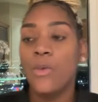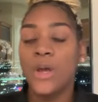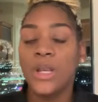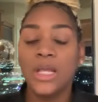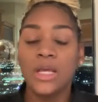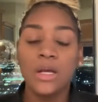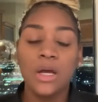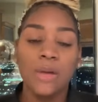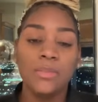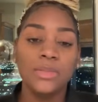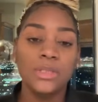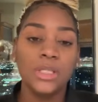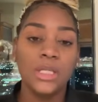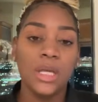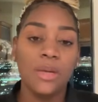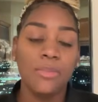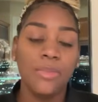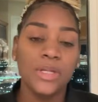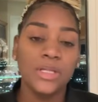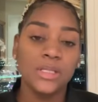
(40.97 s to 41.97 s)
when it comes to
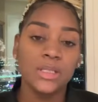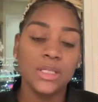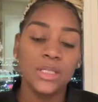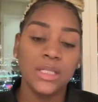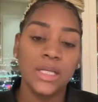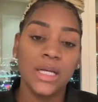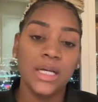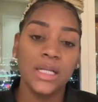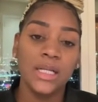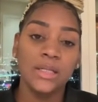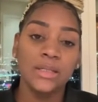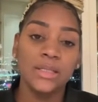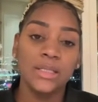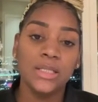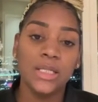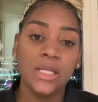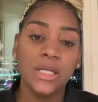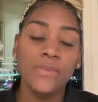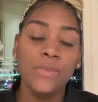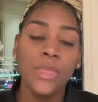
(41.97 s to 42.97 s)
your business
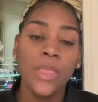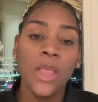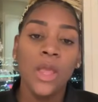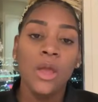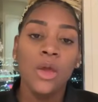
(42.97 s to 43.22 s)
LLC,